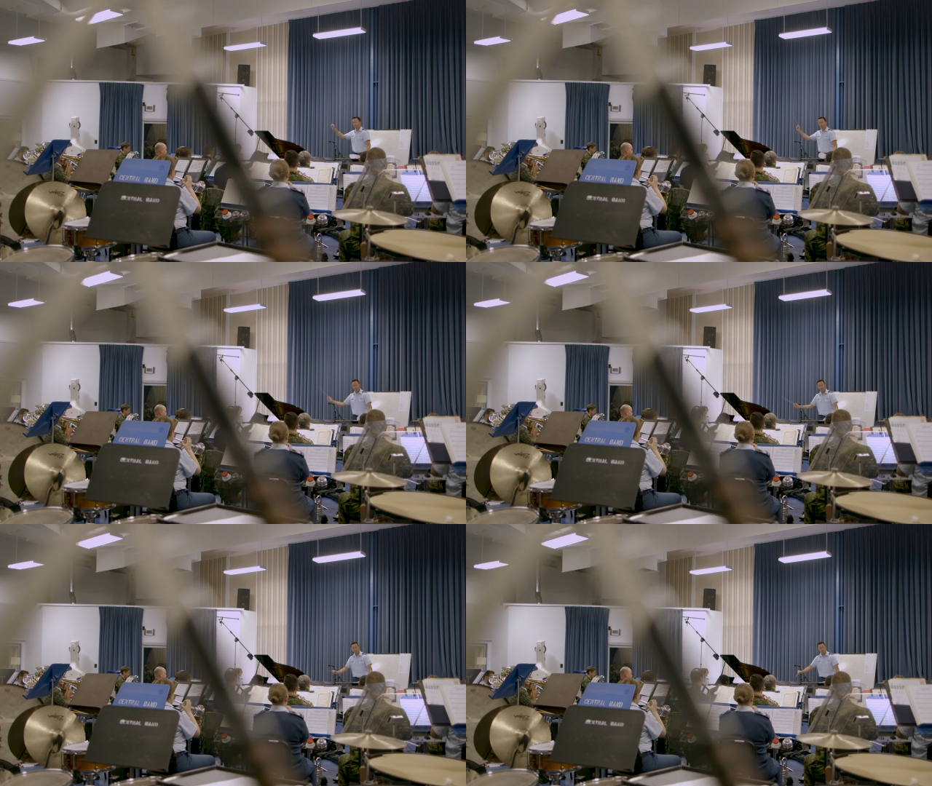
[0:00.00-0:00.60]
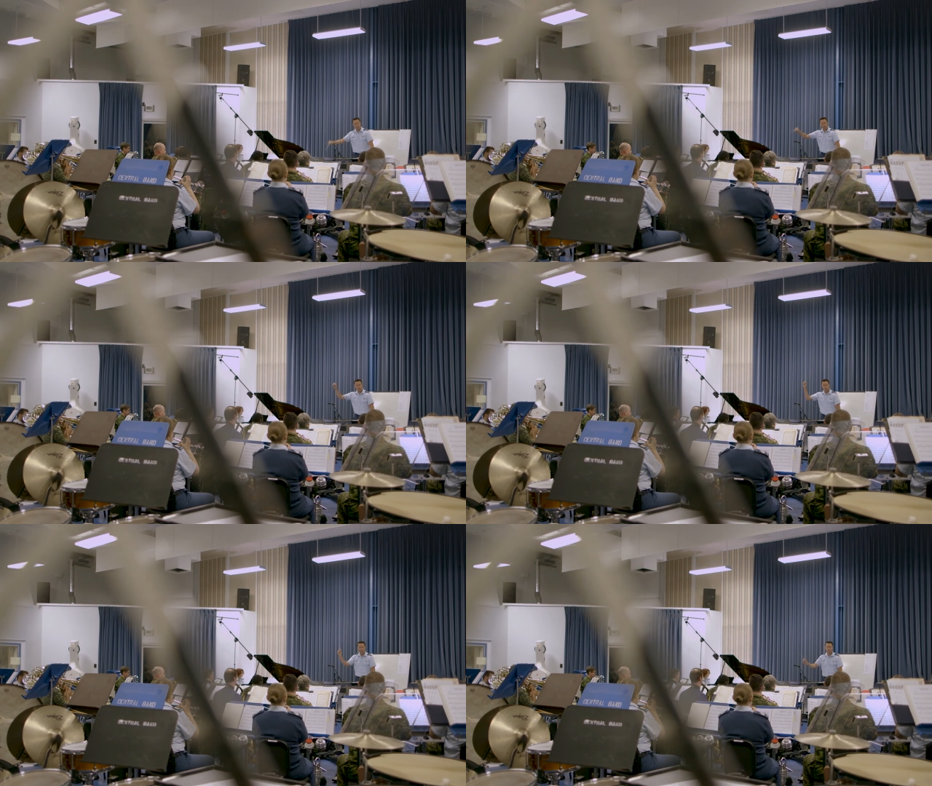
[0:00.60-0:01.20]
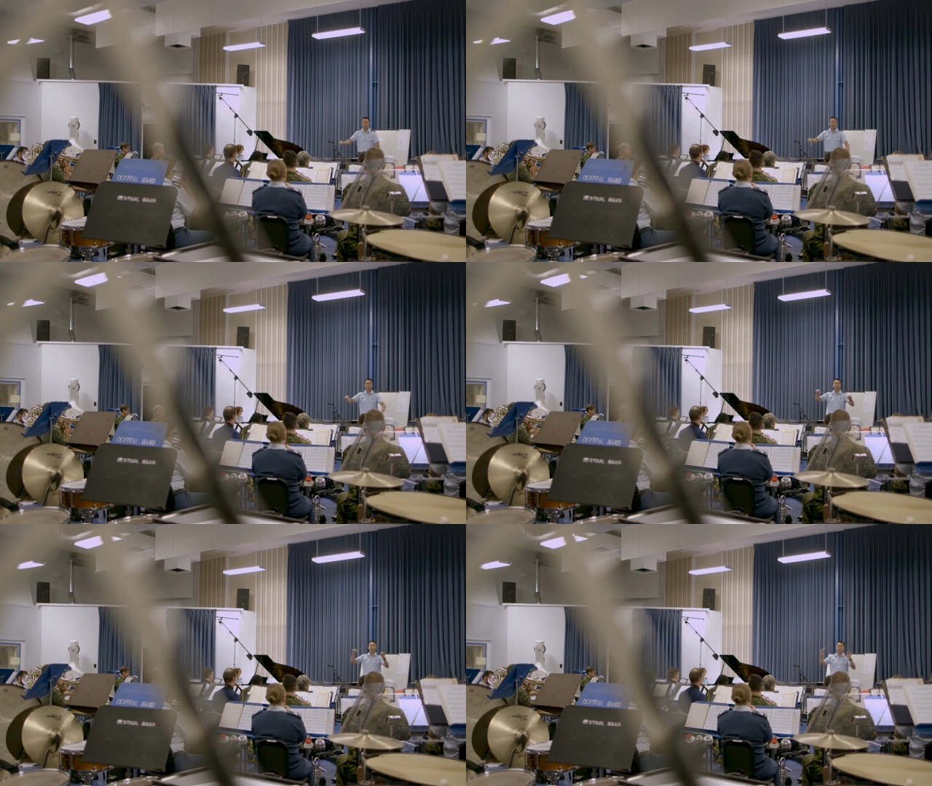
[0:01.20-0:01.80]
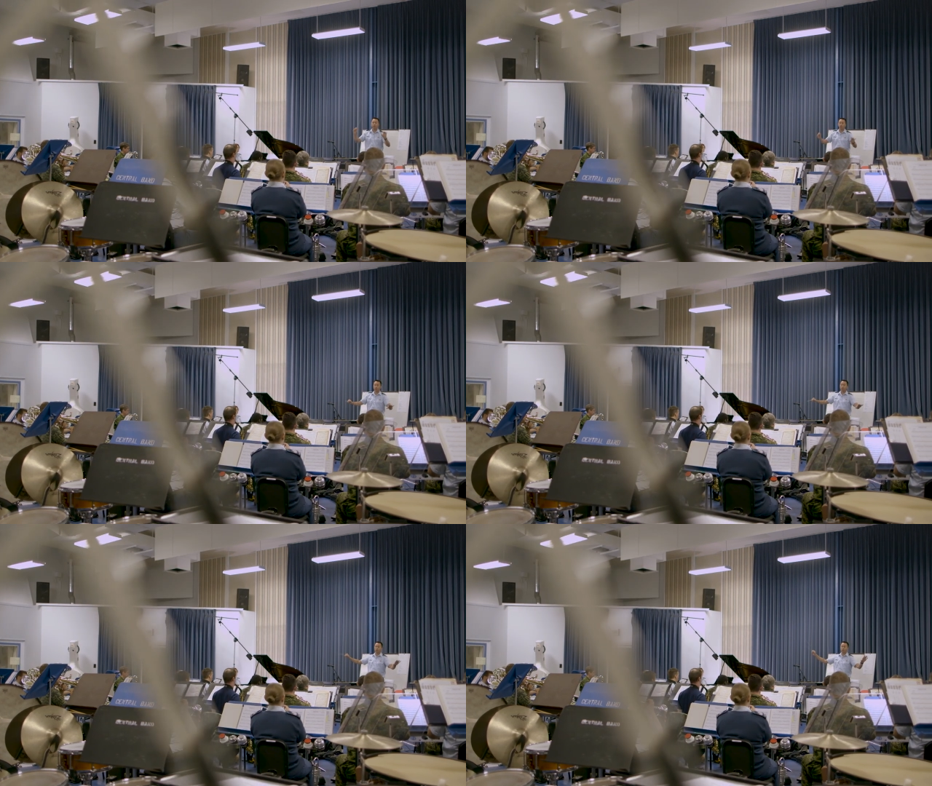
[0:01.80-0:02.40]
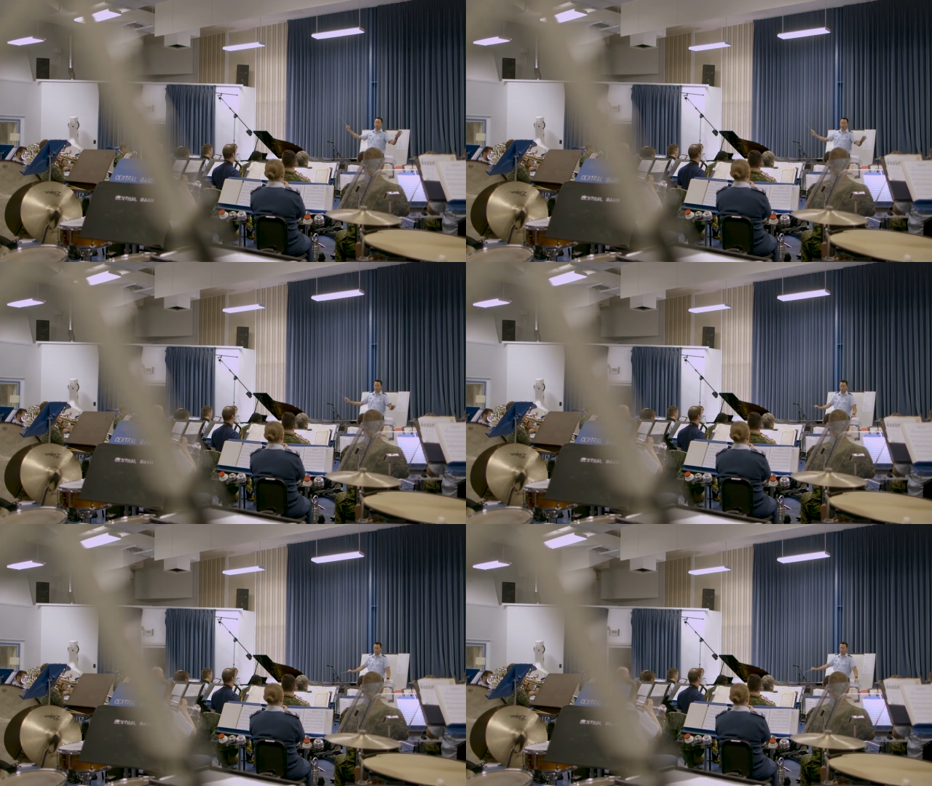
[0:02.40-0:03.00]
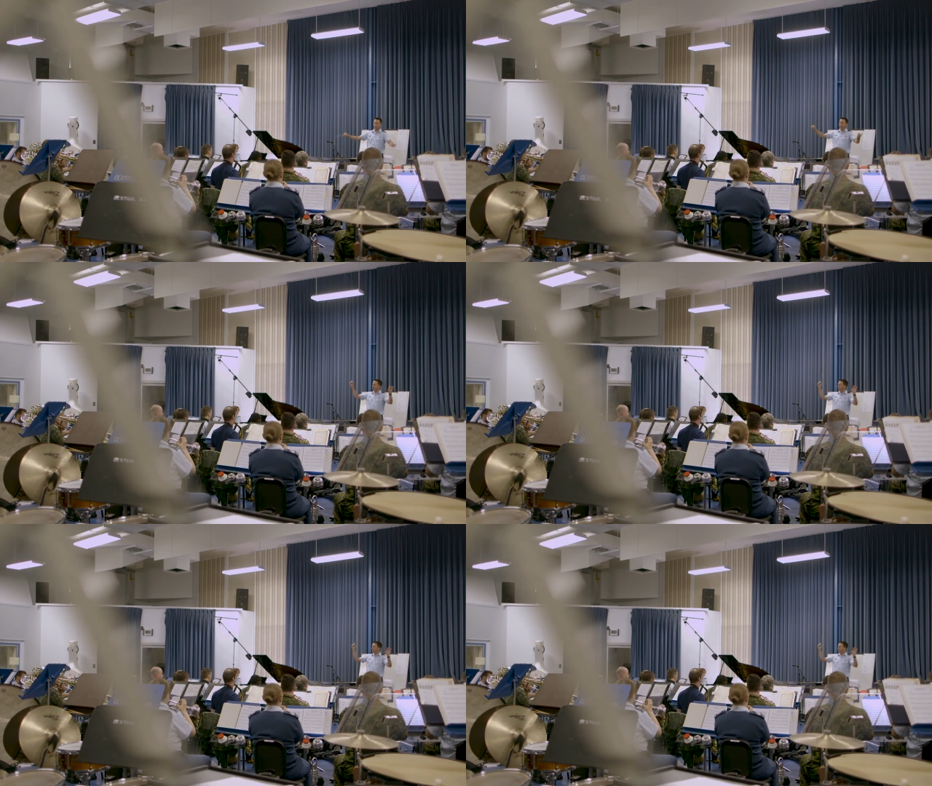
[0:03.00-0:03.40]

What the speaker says: (no speaker visible)